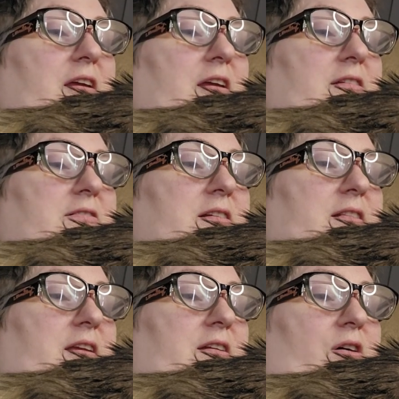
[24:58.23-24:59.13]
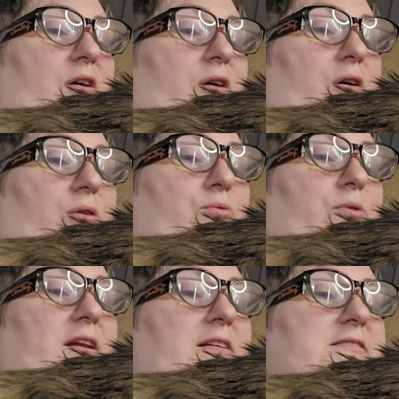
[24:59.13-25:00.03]
until he had
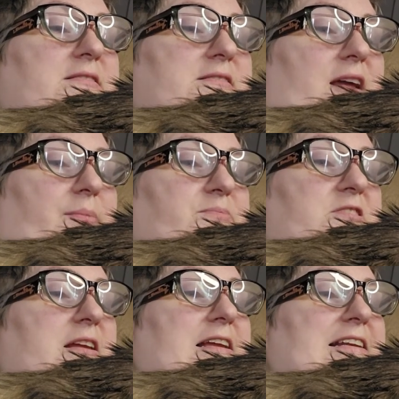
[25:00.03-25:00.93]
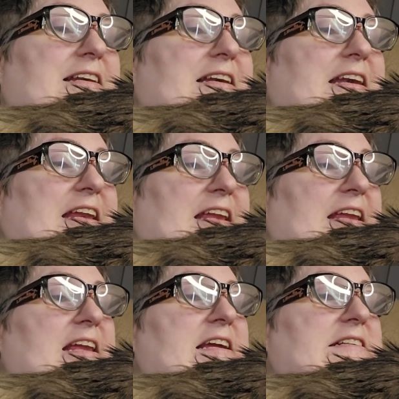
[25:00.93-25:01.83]
already stepped
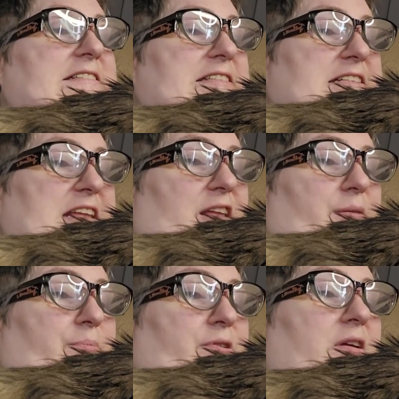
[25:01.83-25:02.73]
knee deep